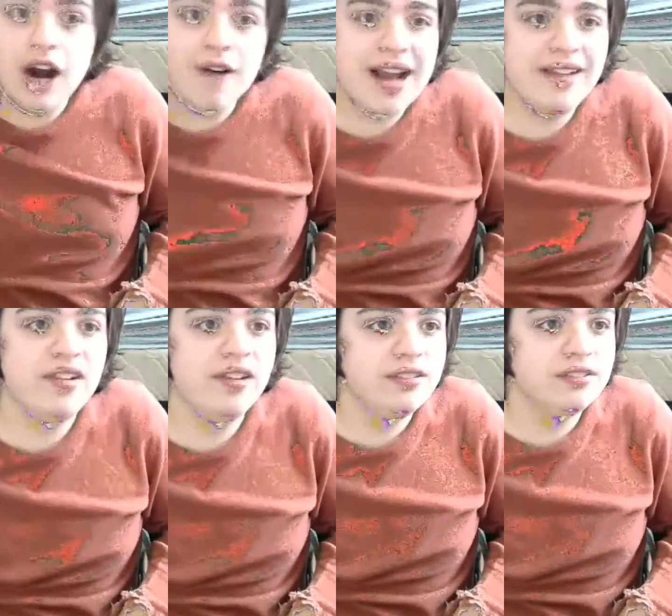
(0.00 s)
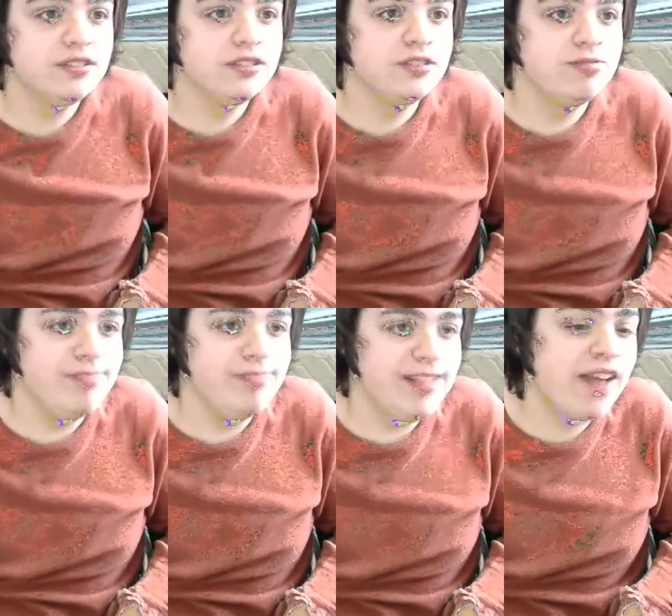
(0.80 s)
Alright,
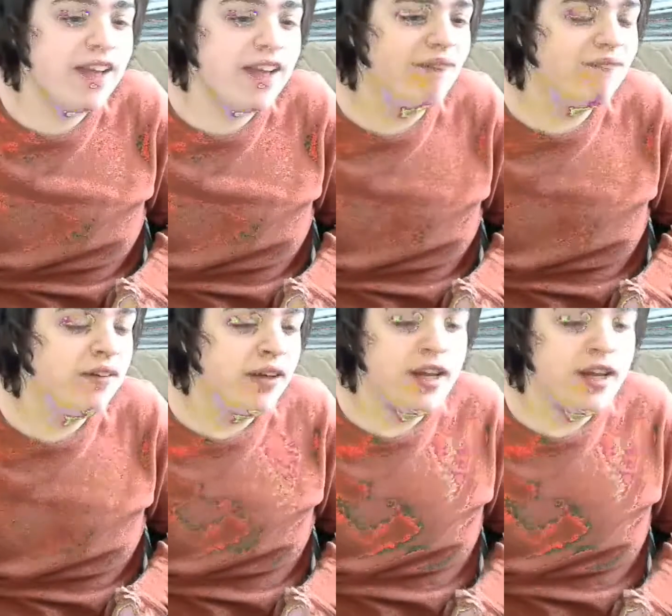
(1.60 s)
next up,